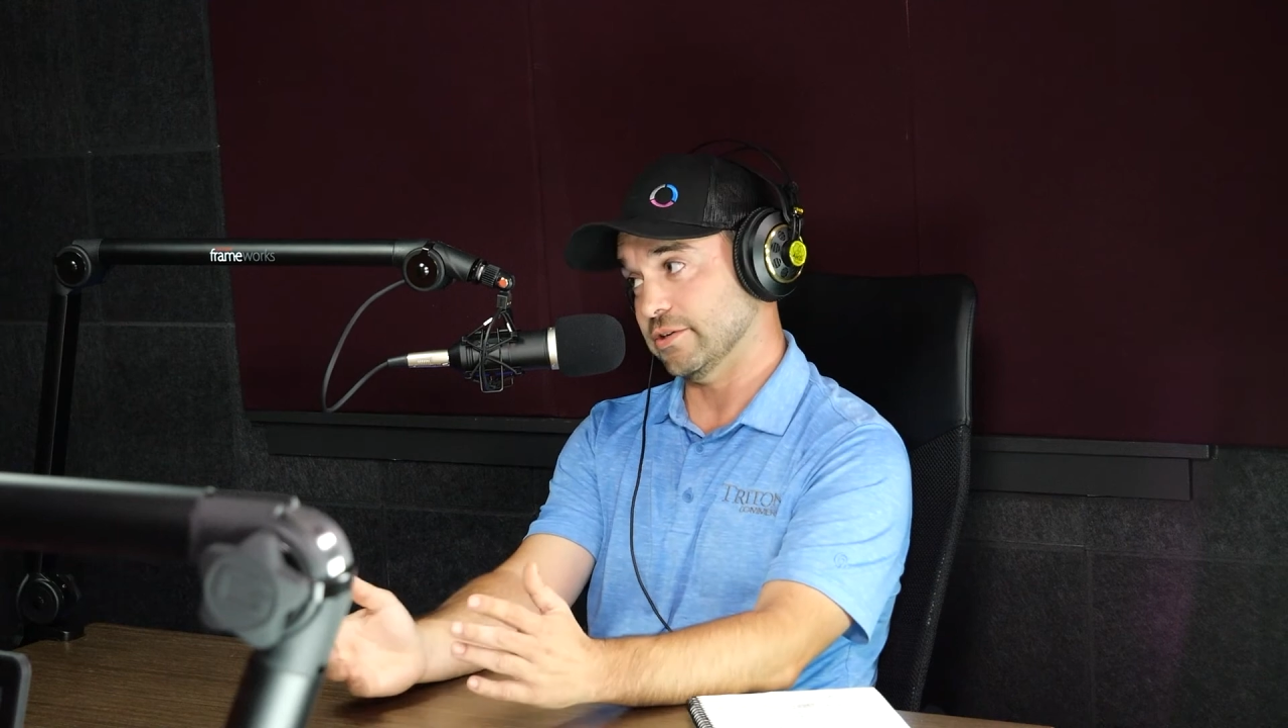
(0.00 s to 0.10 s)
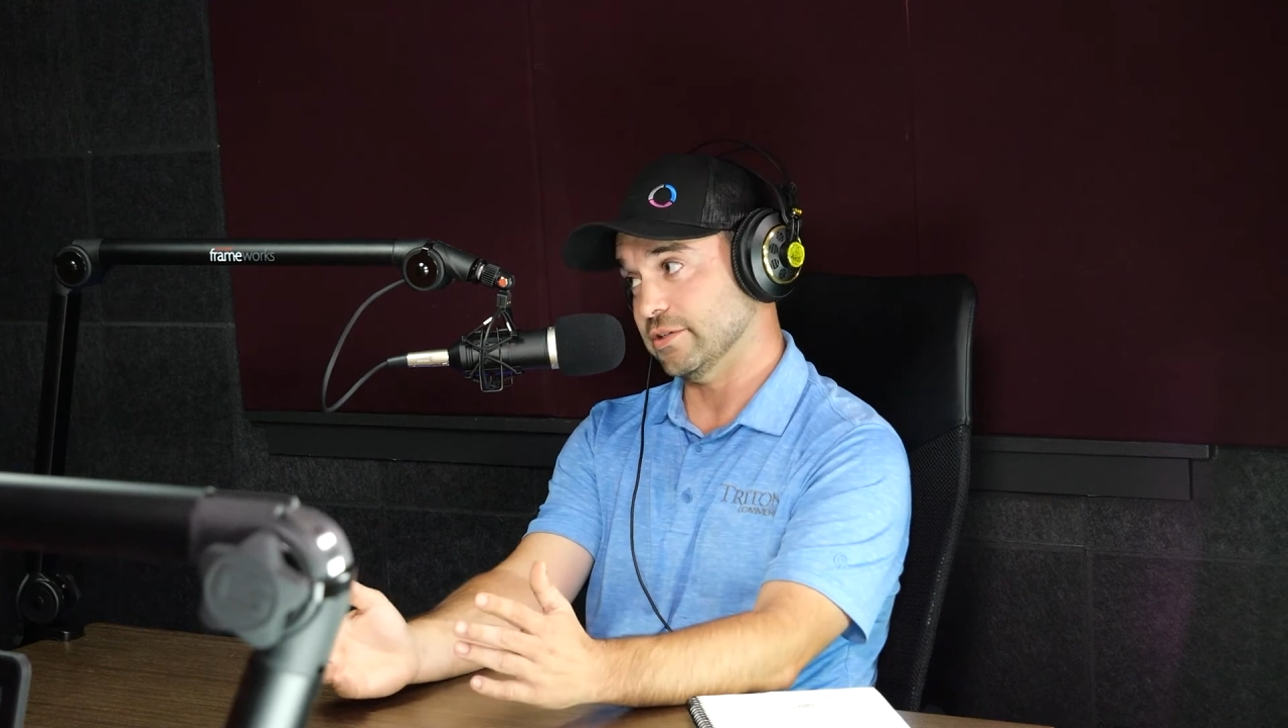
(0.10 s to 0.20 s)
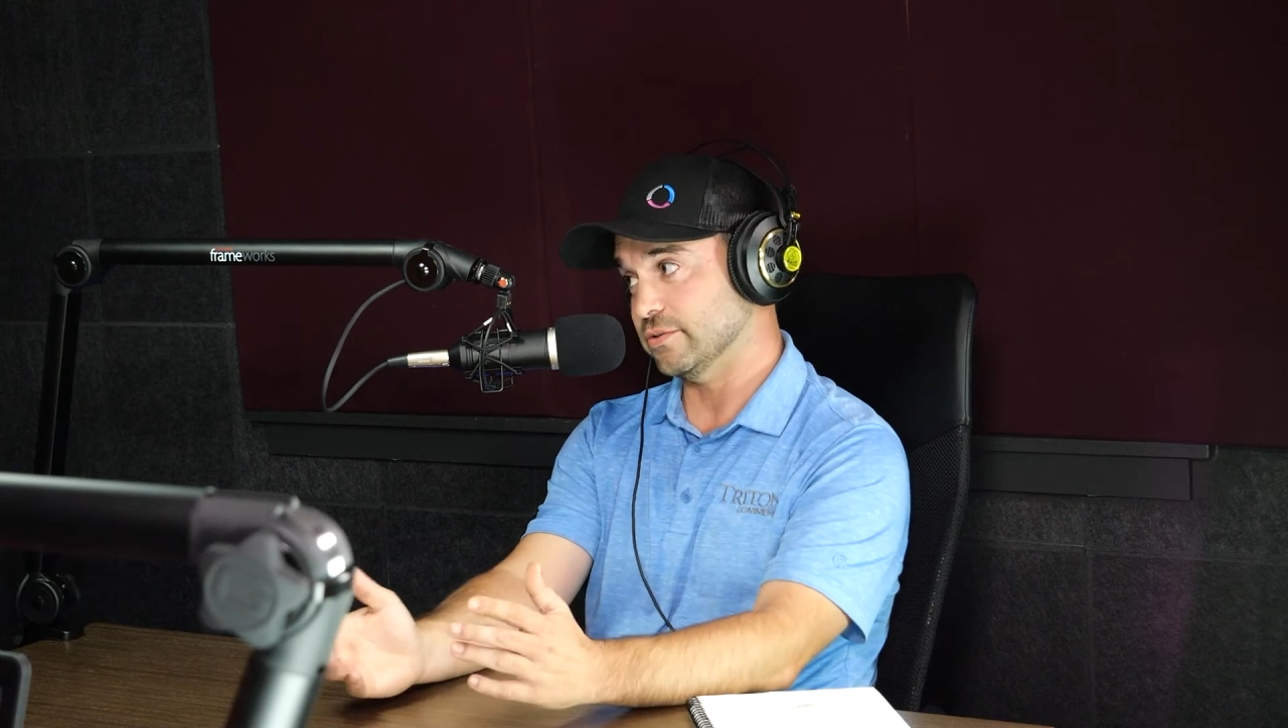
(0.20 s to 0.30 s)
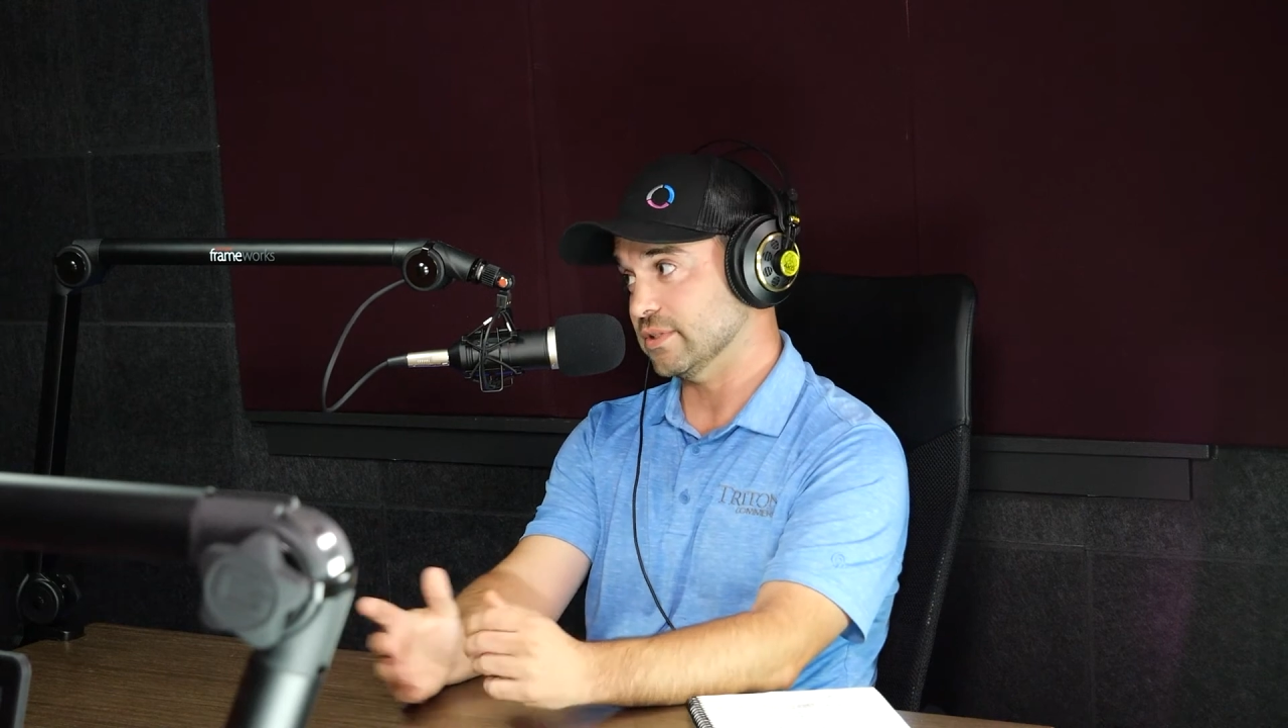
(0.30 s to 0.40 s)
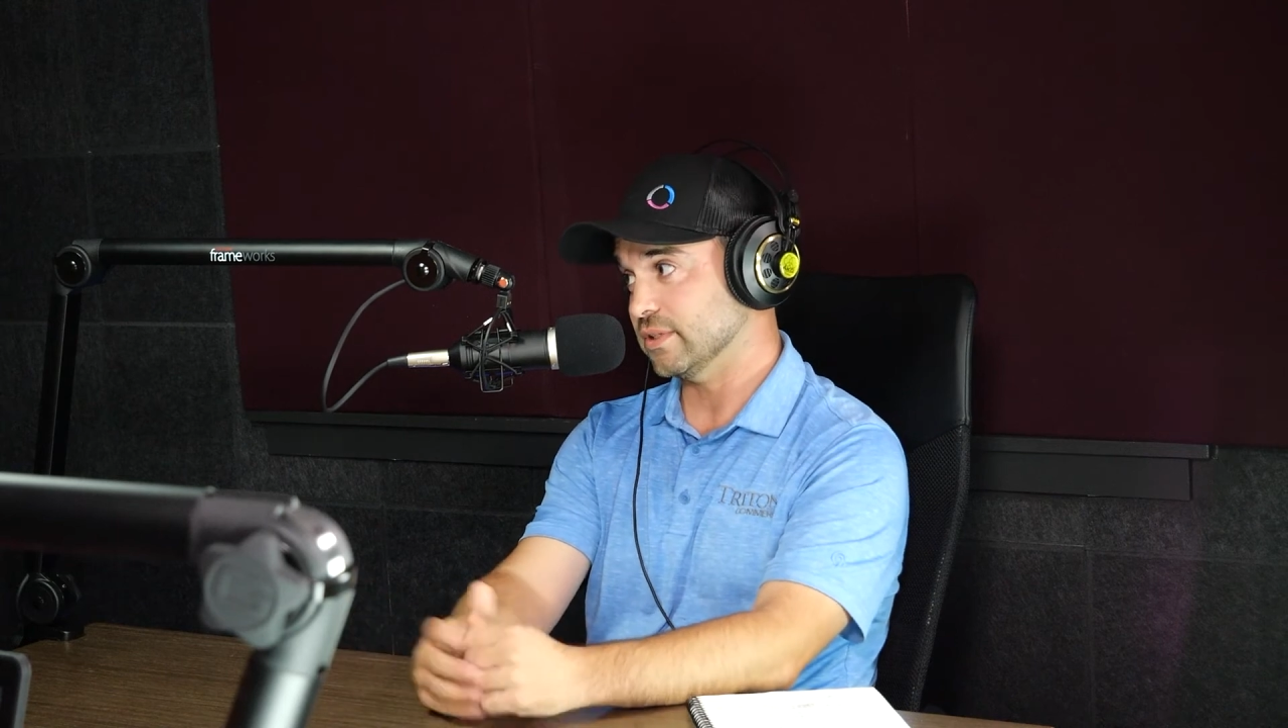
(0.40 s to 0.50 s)

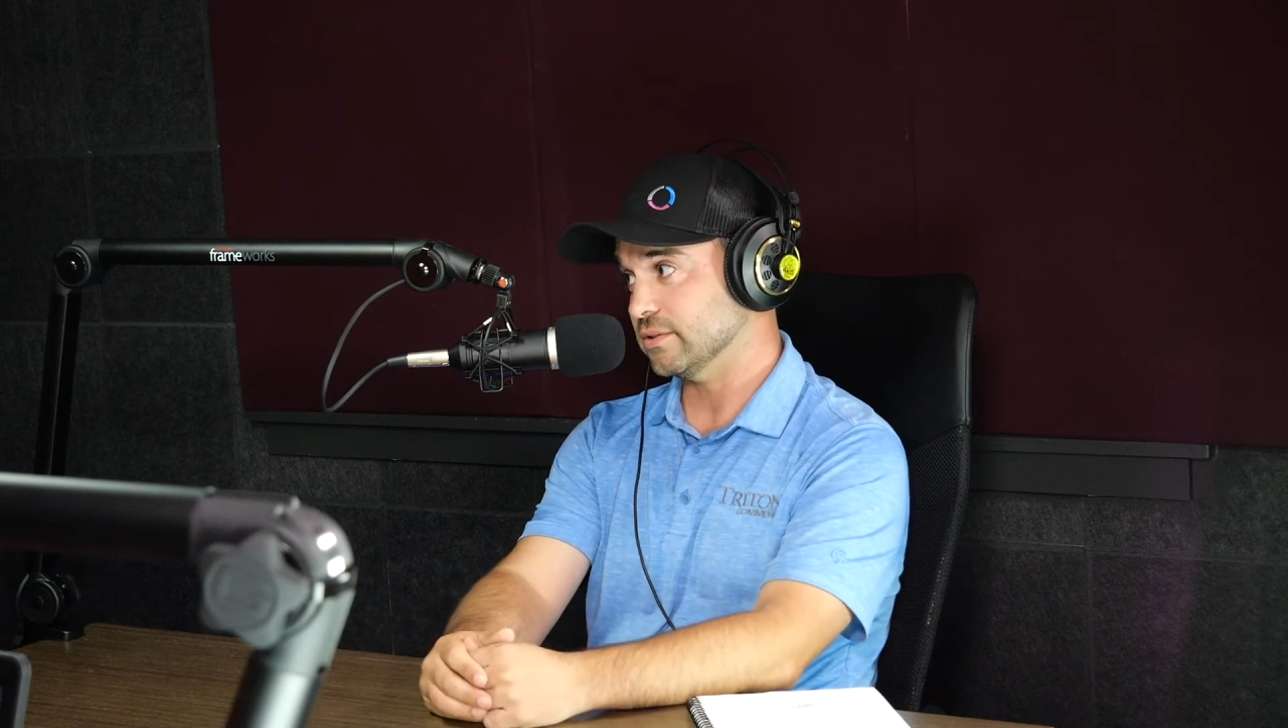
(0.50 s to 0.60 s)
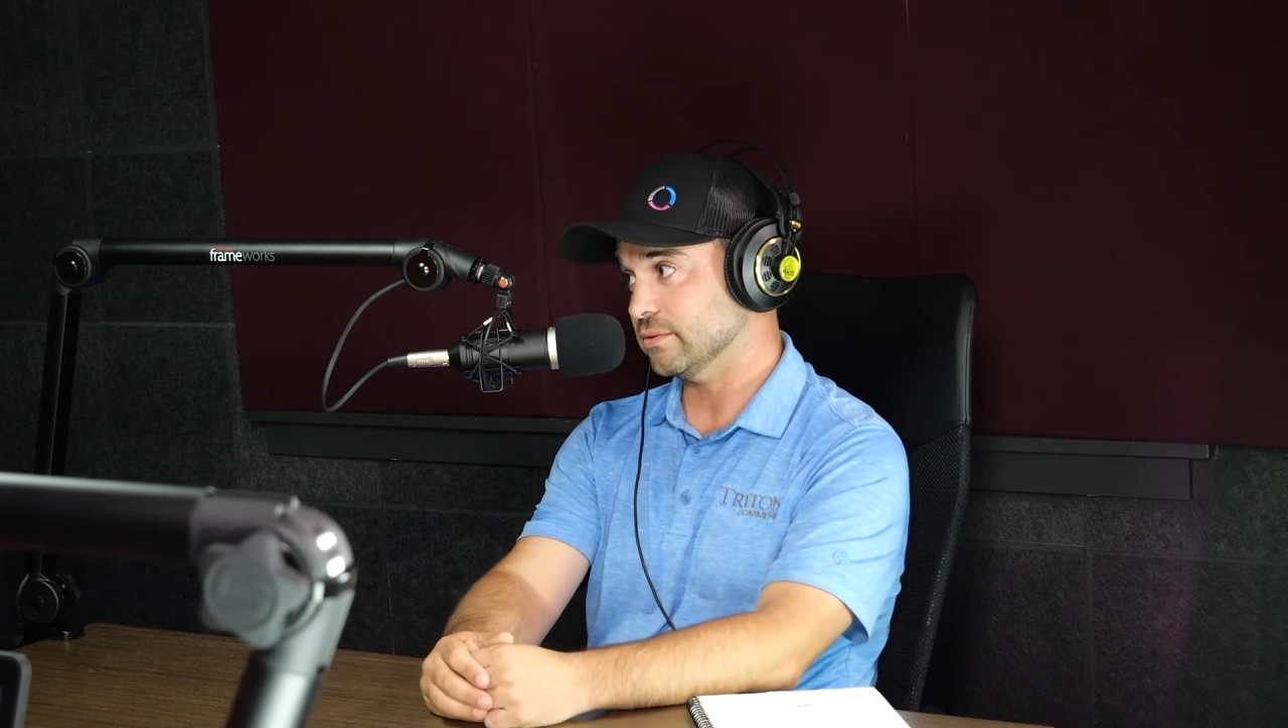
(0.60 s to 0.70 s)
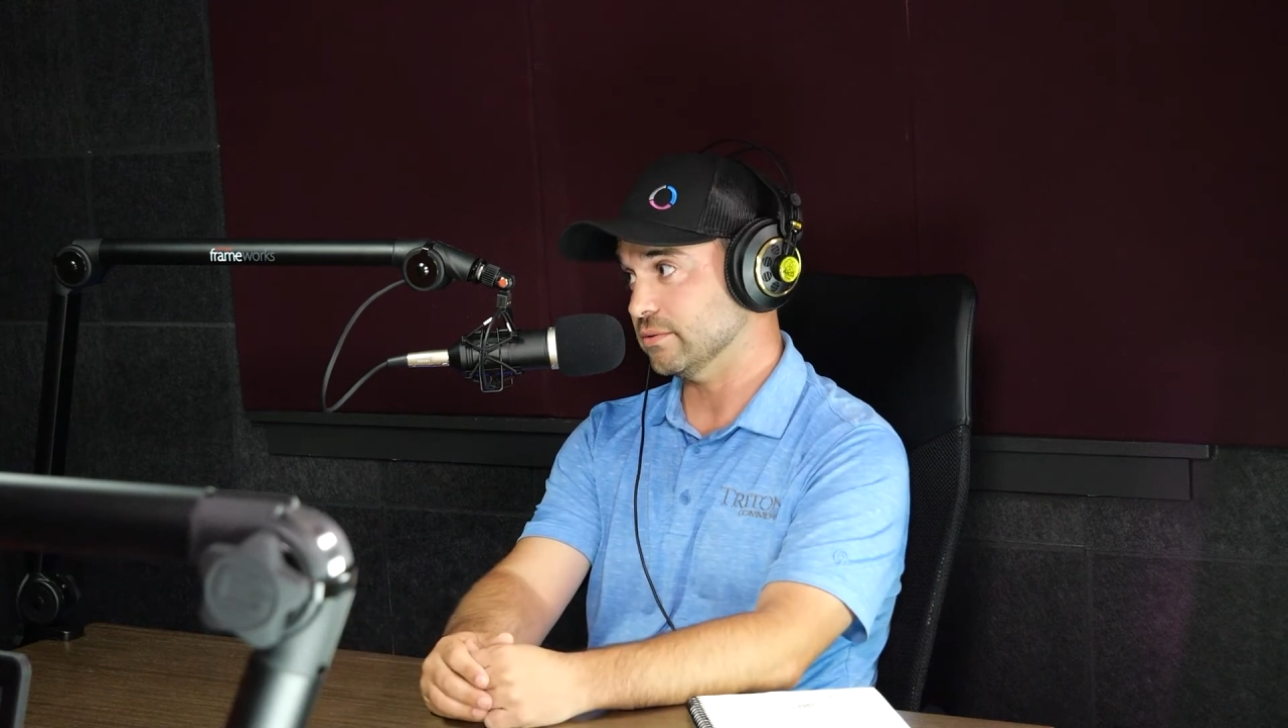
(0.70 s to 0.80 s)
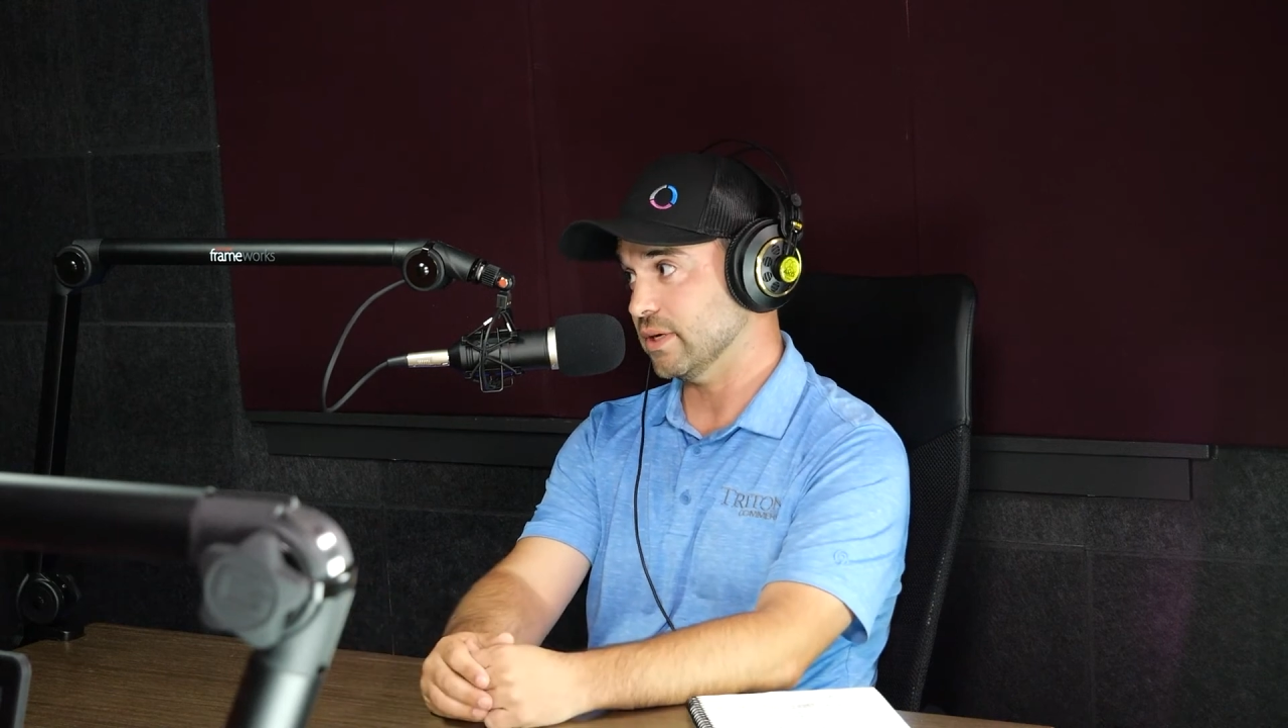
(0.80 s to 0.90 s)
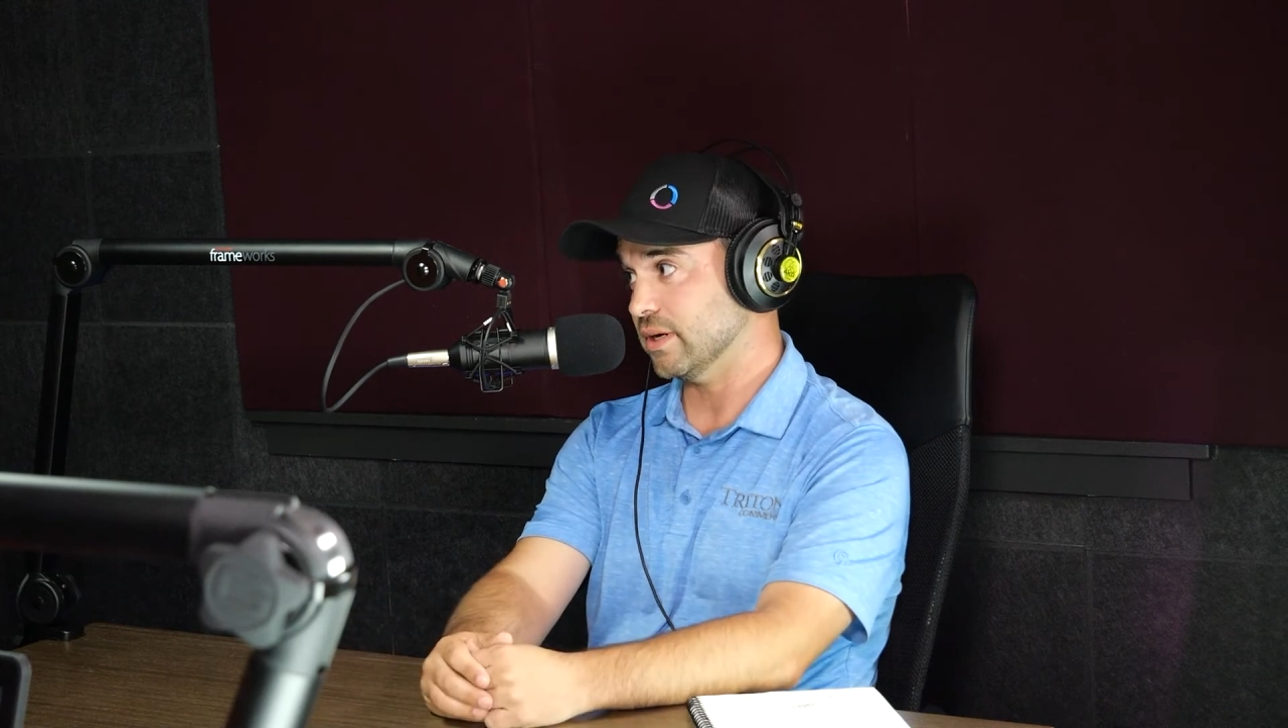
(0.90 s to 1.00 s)
huge thing
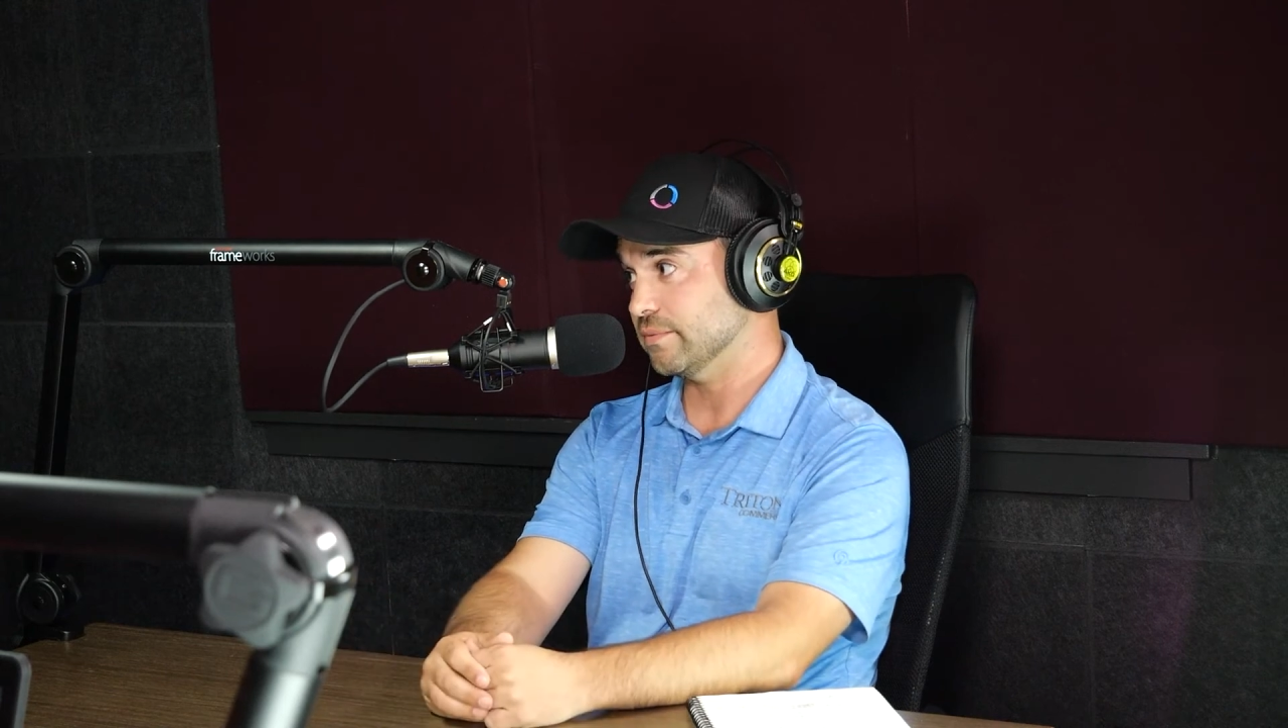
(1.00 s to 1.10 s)
too. Yeah.